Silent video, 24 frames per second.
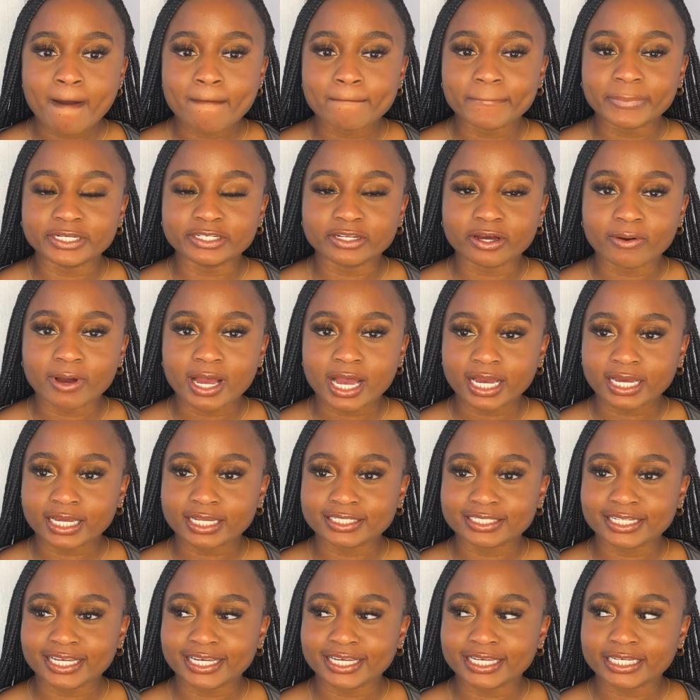but don't act
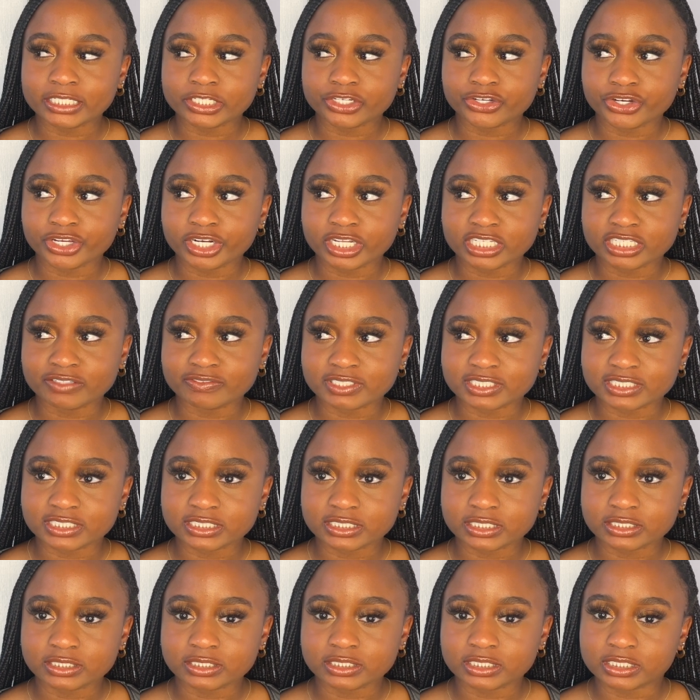like you're gonna leave
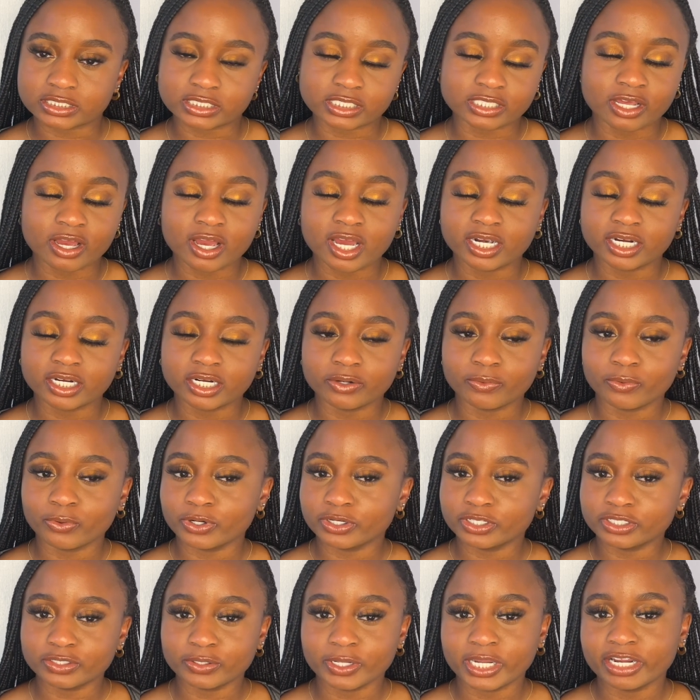this line or
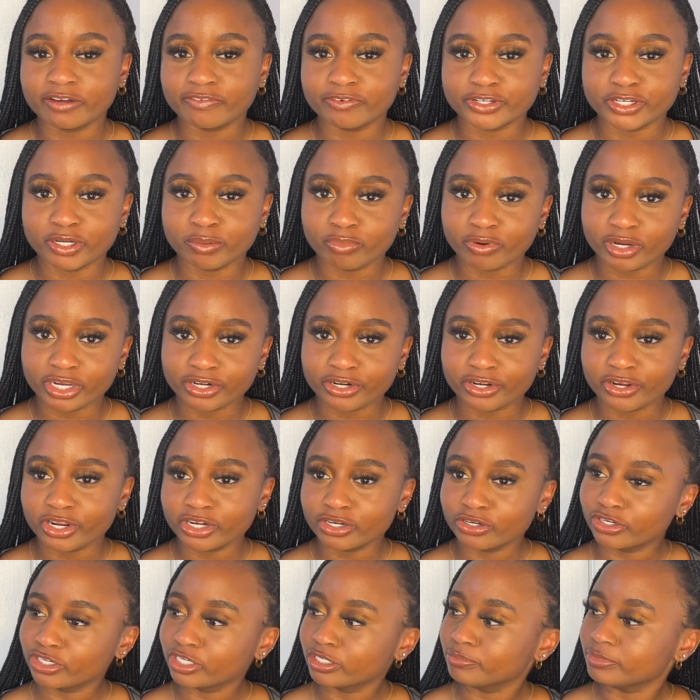whatever your braider and
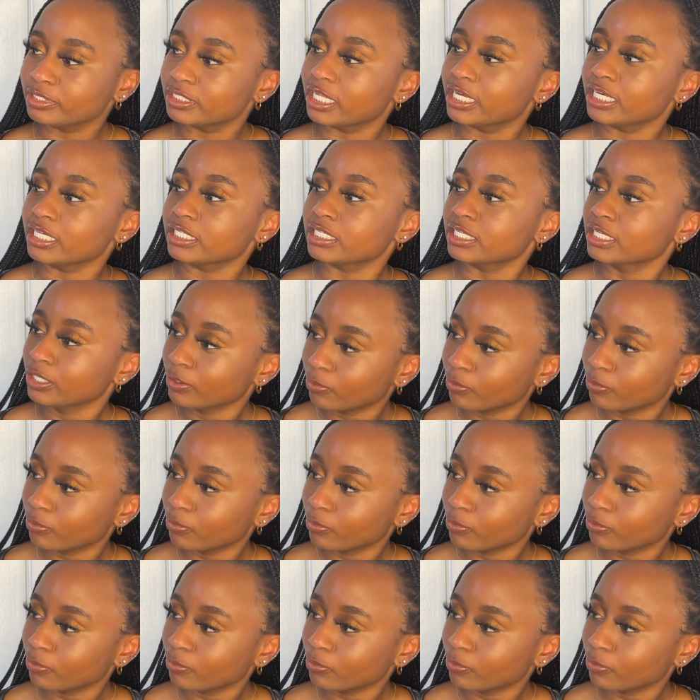you're gonna be like